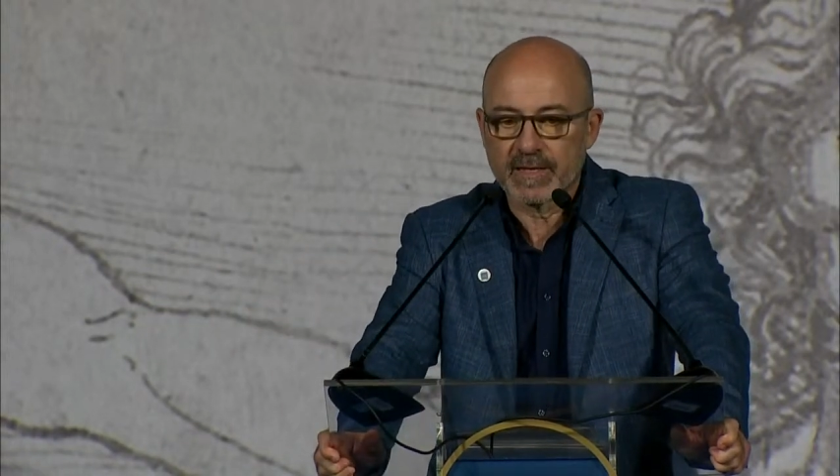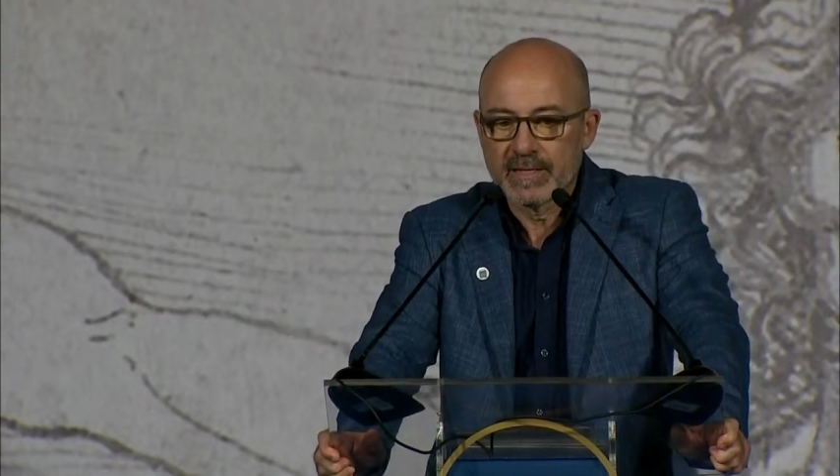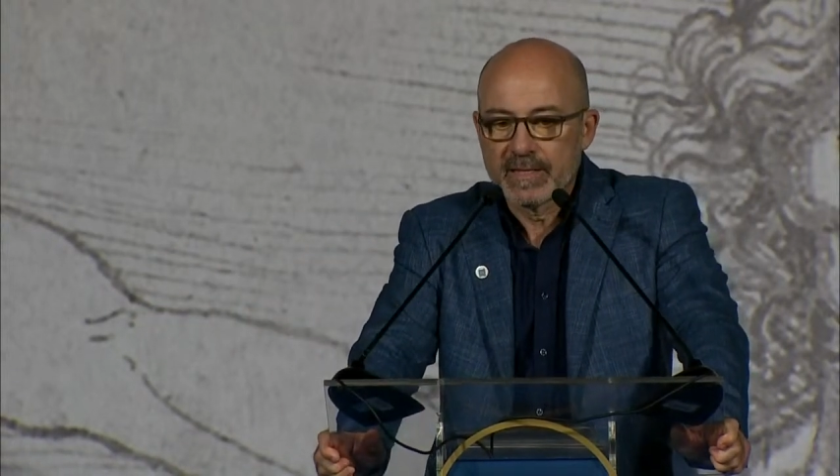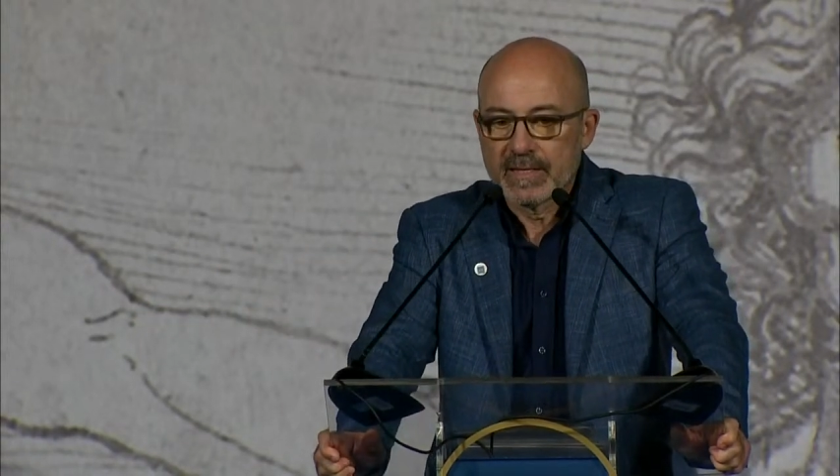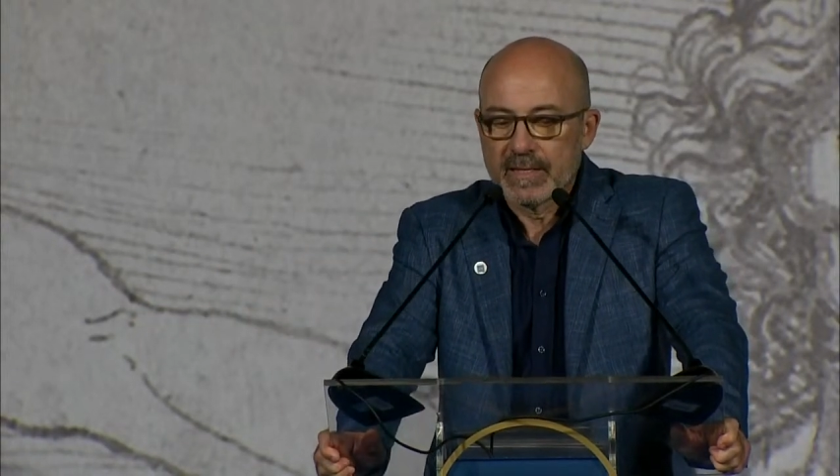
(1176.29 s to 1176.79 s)

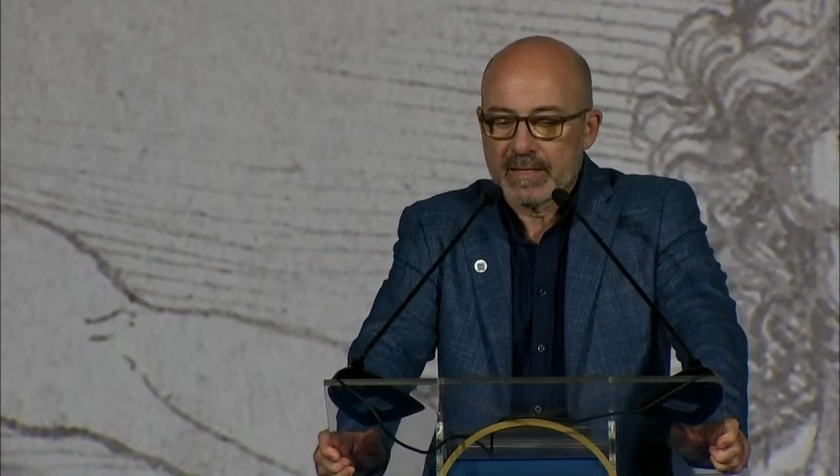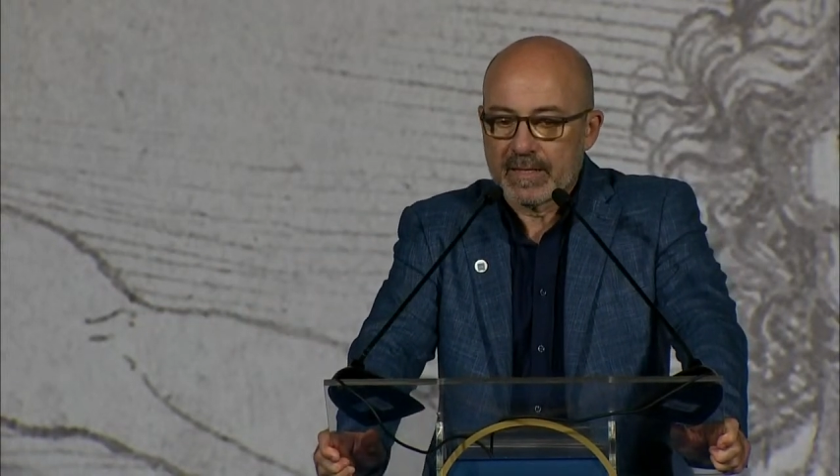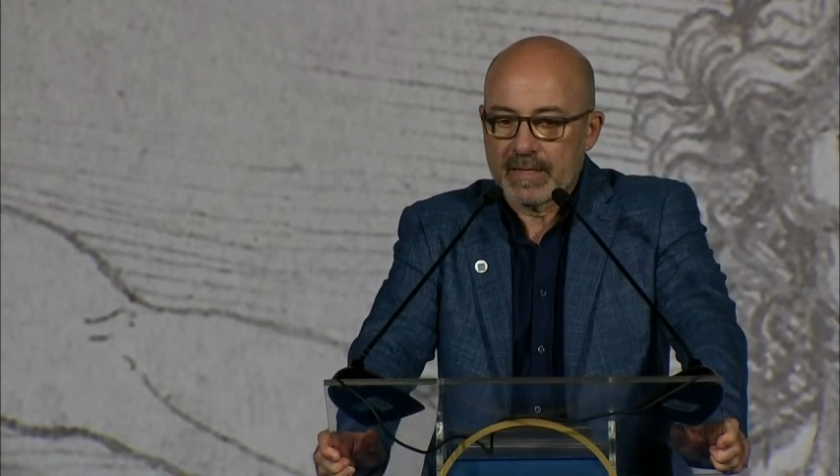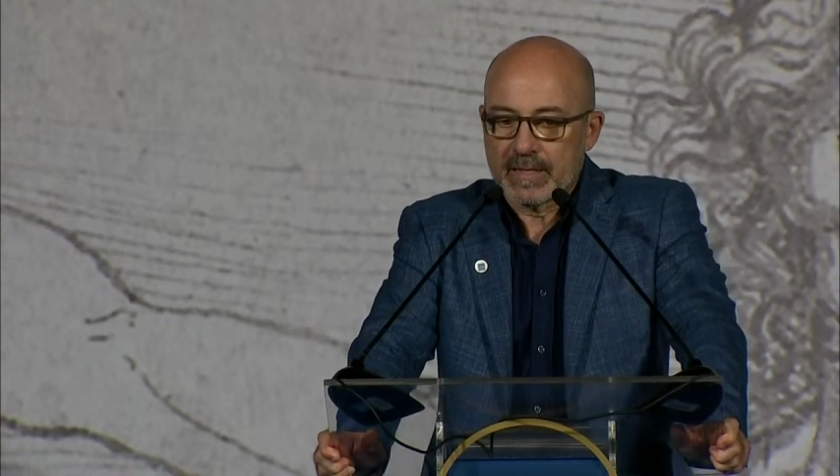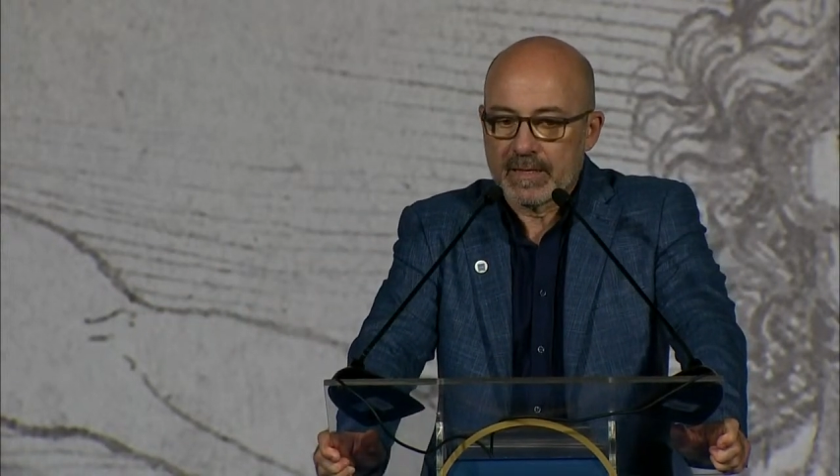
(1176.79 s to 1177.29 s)
in line with
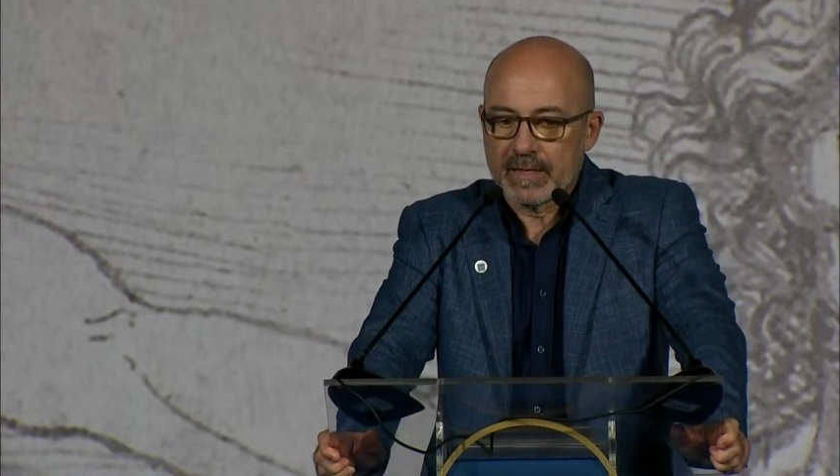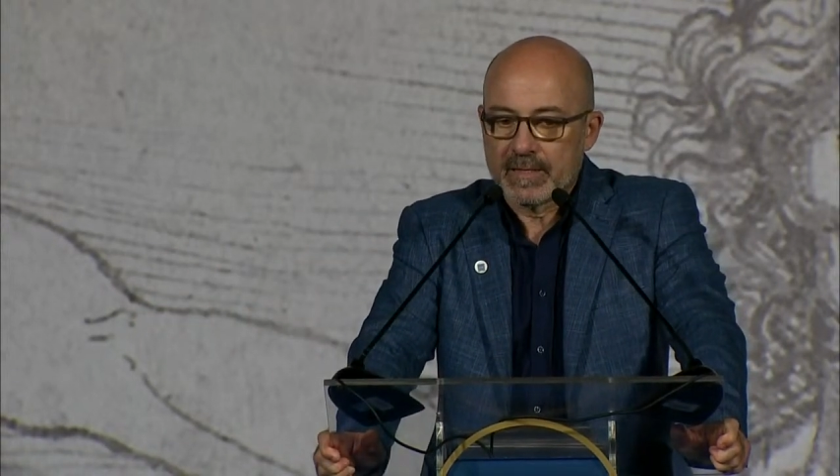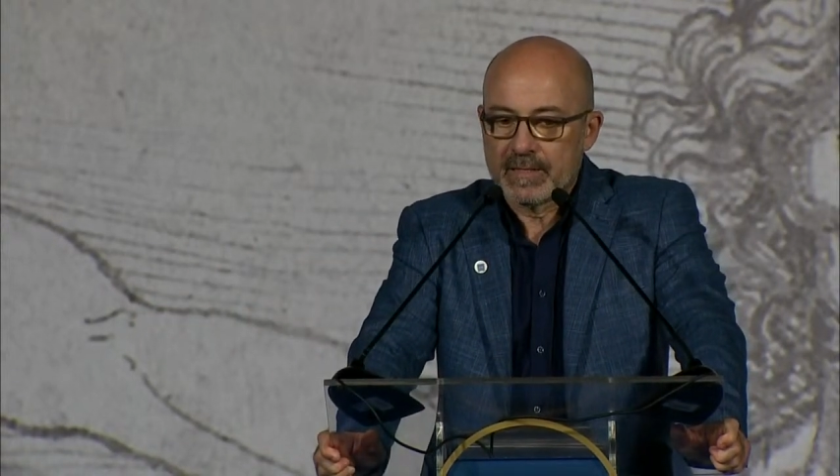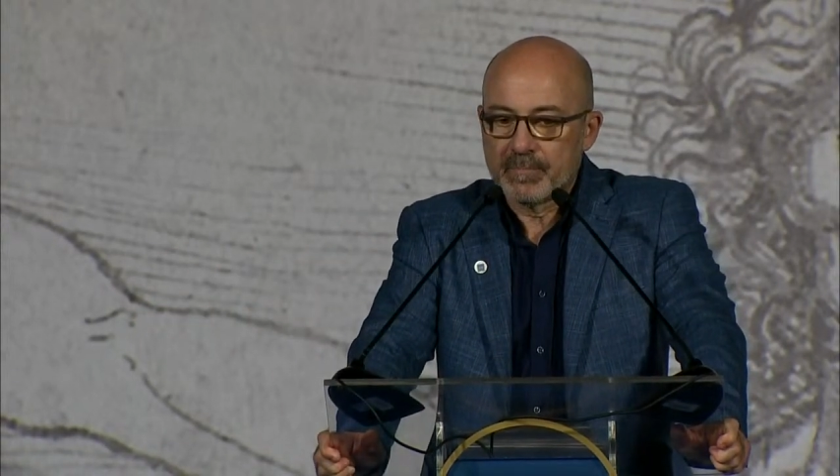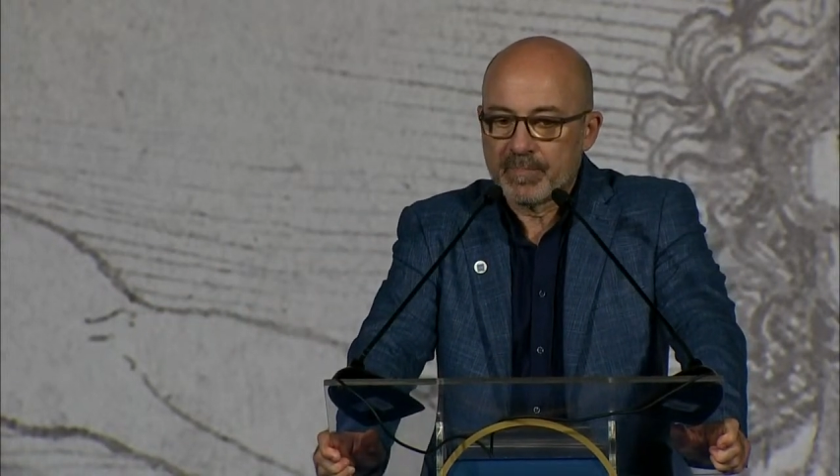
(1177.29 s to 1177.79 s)
the
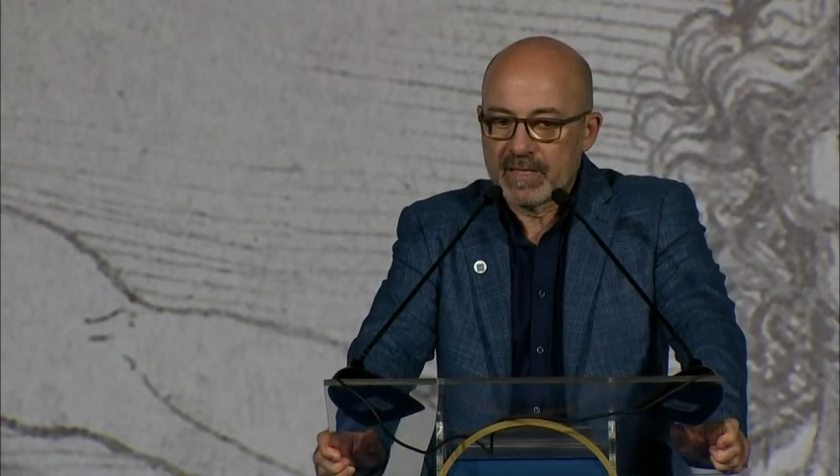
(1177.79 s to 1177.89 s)
Paris